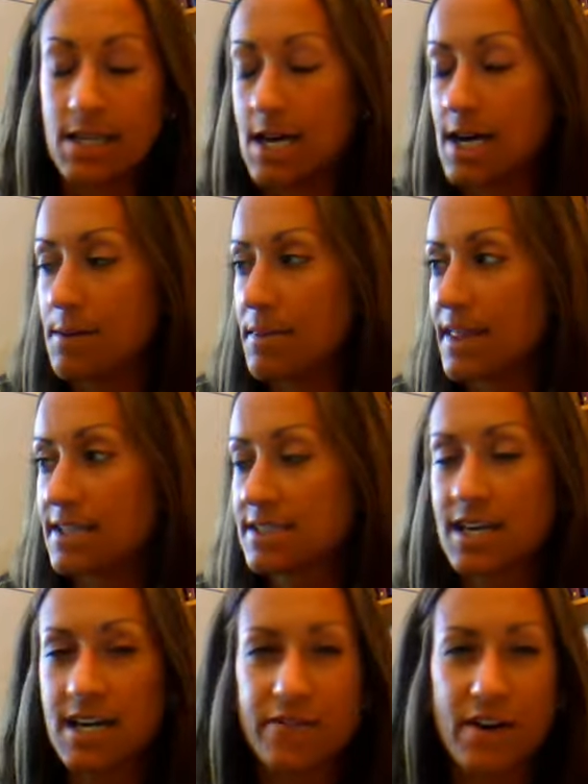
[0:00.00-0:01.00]
And that's
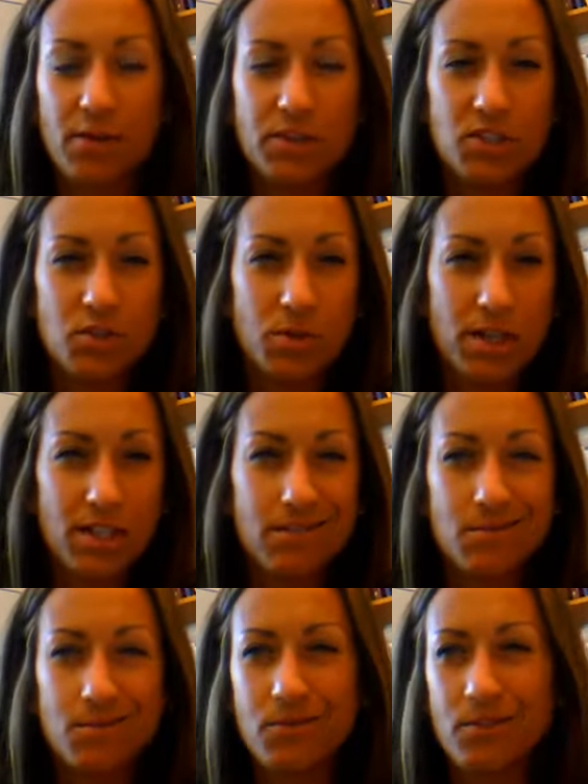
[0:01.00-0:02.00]
kind of how we do it
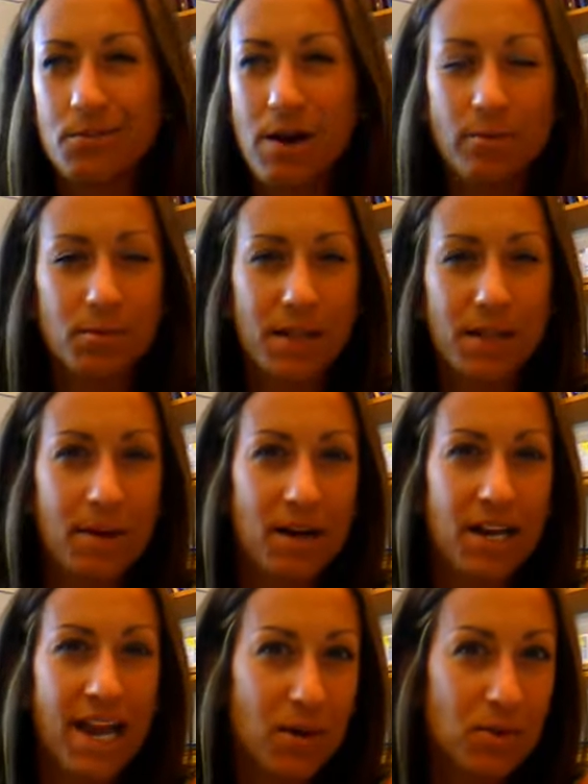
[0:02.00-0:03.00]
for probably
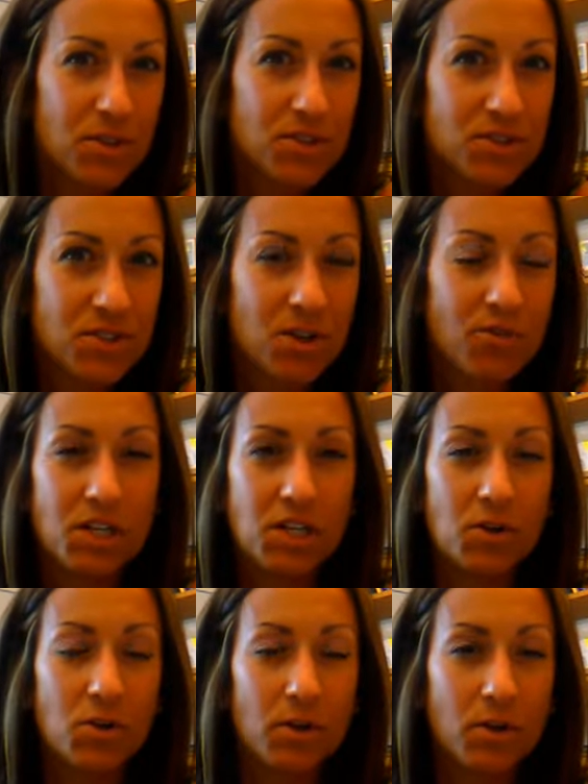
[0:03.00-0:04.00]
about an hour or so. If we need
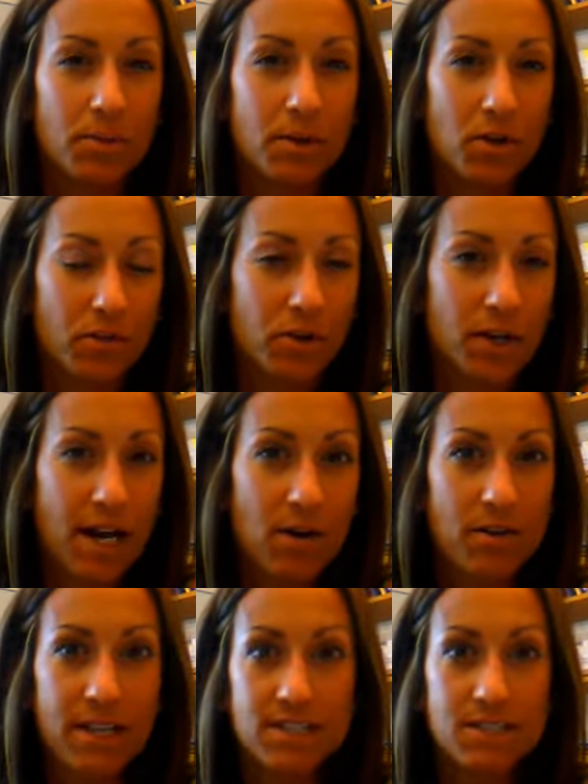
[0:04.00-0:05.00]
to go a little bit over an
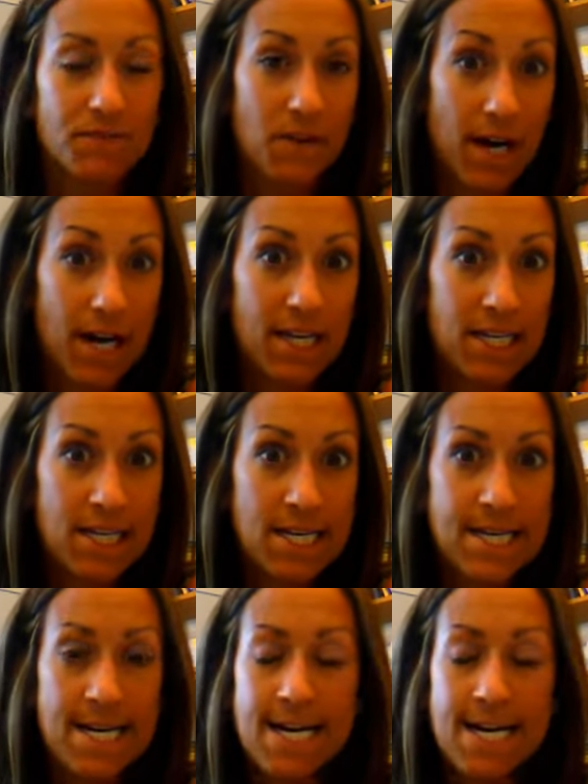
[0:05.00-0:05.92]
hour, that's fine.